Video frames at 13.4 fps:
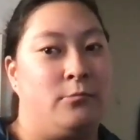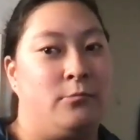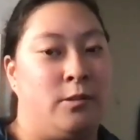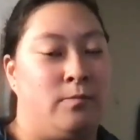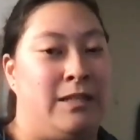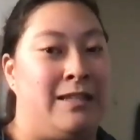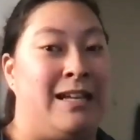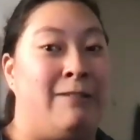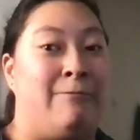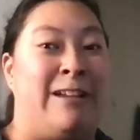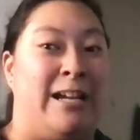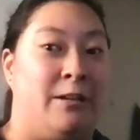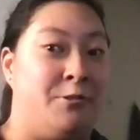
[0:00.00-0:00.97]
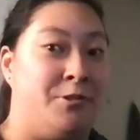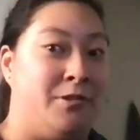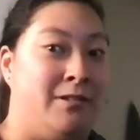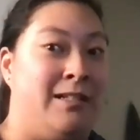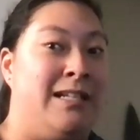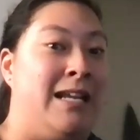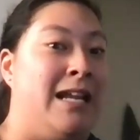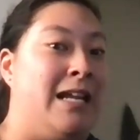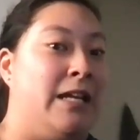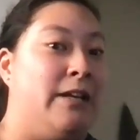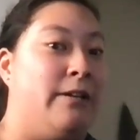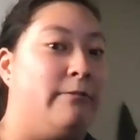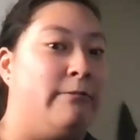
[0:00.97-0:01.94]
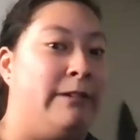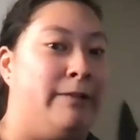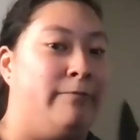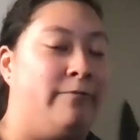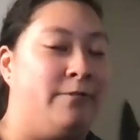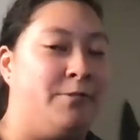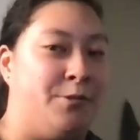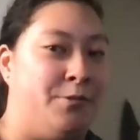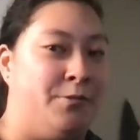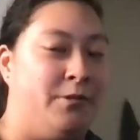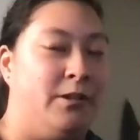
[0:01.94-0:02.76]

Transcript: something that we actually need, right, to,